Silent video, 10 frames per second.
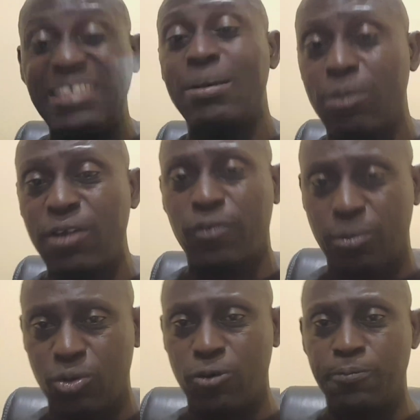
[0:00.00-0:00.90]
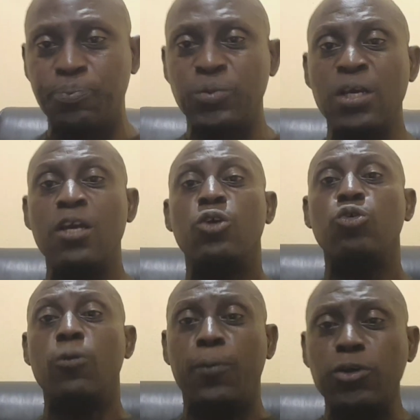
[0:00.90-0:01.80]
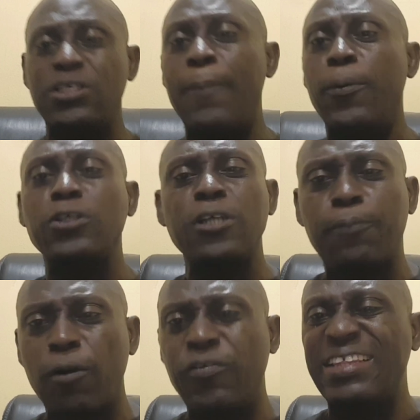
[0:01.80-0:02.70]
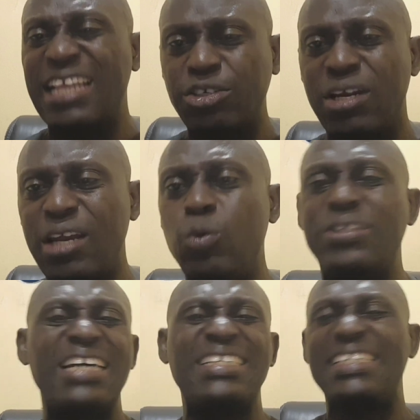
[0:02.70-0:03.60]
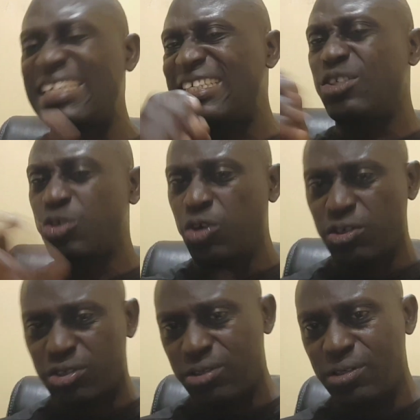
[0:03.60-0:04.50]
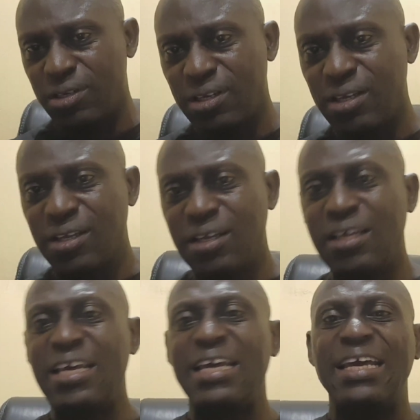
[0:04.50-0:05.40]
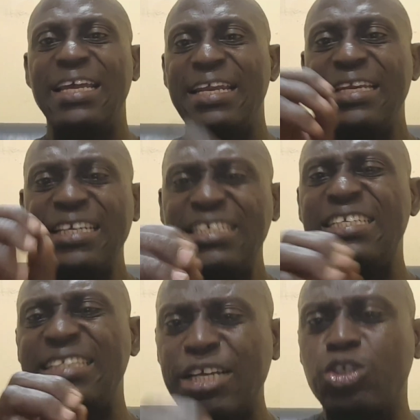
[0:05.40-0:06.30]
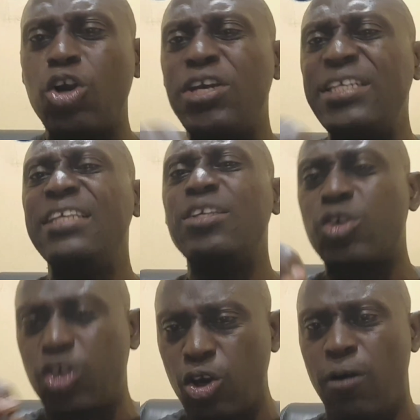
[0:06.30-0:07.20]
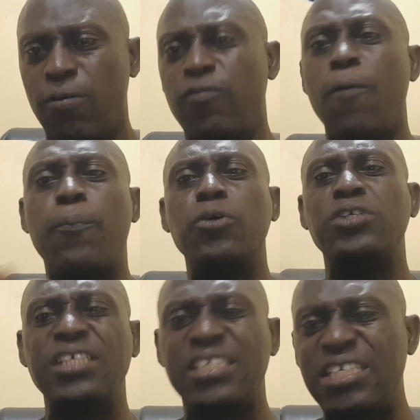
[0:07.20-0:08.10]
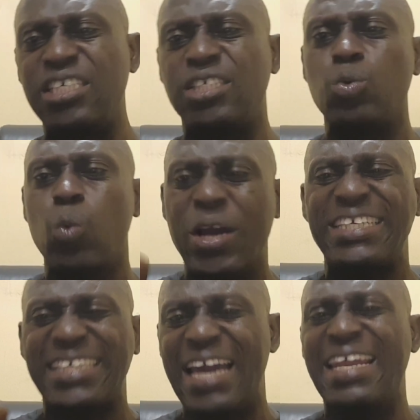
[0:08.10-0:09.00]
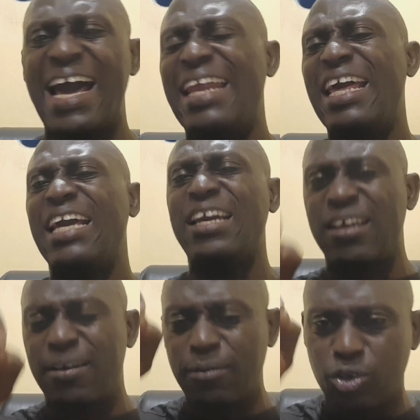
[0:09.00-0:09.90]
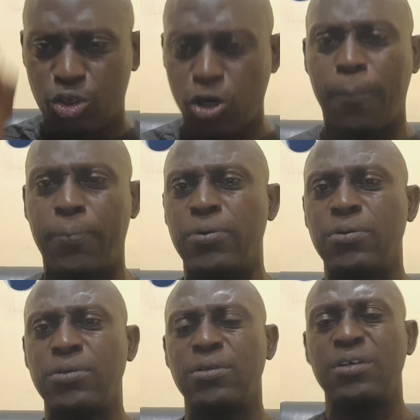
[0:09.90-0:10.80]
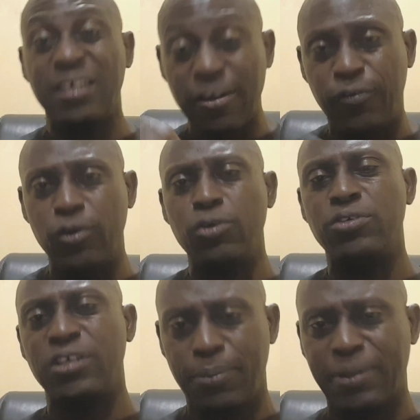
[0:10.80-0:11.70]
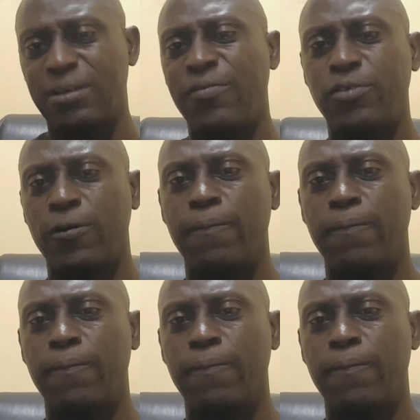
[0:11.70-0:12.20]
the money from you. You boost your poultry profit naturally without synthetic drugs. This is nature hidden cure for poultry diseases, weight gain, and egg drop, reviewed in the particular video.